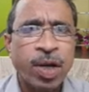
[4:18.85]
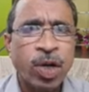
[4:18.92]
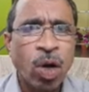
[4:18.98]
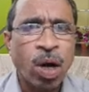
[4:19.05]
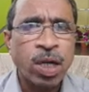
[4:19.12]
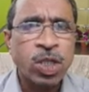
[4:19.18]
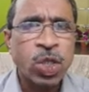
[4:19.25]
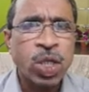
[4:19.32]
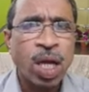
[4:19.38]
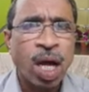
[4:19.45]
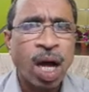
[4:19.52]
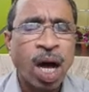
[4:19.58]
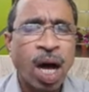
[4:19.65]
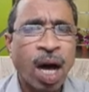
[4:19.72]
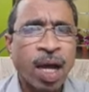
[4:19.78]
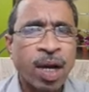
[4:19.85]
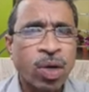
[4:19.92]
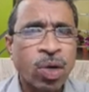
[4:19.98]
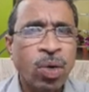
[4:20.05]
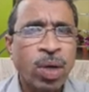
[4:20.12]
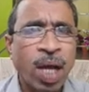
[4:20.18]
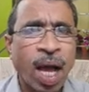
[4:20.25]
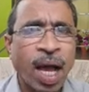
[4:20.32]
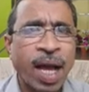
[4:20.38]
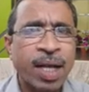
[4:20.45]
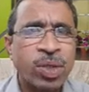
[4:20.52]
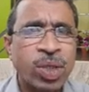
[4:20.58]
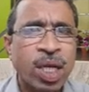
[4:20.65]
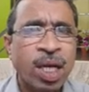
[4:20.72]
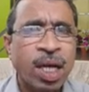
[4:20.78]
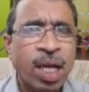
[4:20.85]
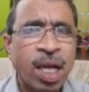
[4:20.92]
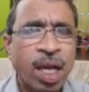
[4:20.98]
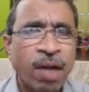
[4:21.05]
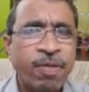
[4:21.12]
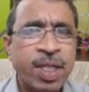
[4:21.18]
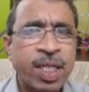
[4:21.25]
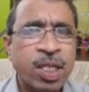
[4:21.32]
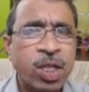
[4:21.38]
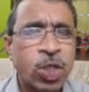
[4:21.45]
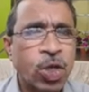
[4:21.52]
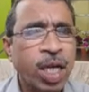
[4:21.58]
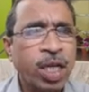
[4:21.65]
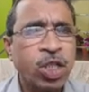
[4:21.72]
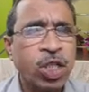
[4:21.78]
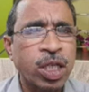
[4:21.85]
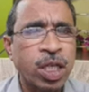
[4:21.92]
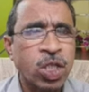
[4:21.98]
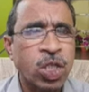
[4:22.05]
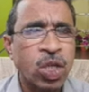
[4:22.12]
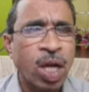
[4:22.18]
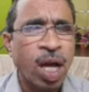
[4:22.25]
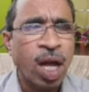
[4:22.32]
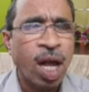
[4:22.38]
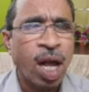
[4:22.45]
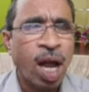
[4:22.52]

dots are known as Lewis structures,